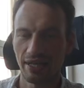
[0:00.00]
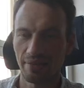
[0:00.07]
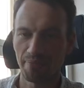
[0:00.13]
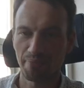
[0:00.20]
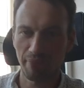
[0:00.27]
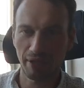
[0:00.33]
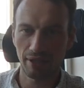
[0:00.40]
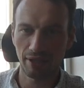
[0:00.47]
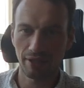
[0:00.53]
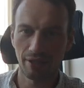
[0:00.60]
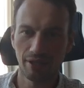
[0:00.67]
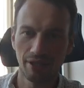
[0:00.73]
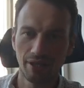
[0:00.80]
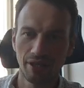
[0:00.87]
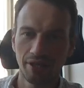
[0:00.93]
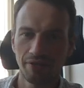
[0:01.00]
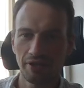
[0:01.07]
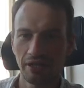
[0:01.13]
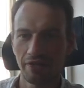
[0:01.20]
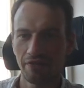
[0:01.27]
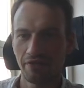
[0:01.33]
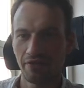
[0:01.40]
impeller. We
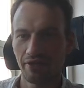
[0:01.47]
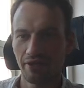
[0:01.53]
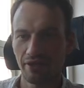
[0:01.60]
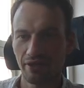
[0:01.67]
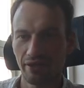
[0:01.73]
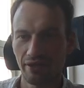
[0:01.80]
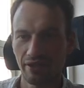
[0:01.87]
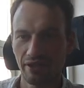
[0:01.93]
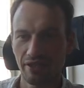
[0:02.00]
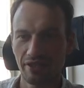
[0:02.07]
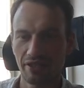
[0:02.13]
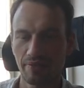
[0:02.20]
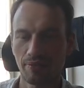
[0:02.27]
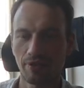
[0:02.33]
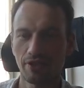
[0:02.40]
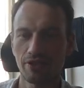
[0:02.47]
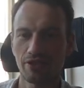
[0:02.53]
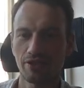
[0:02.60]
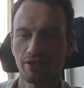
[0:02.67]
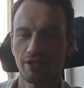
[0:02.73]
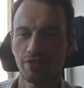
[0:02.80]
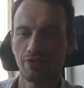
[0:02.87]
have this
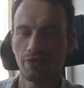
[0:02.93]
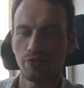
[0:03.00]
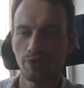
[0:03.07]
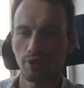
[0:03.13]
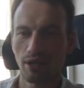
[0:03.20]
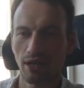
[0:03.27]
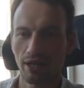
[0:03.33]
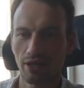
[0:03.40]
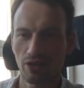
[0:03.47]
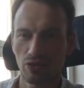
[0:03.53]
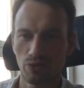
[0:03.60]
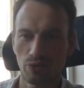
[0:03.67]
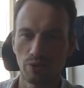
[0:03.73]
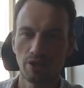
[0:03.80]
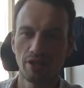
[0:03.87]
simulation that we would like to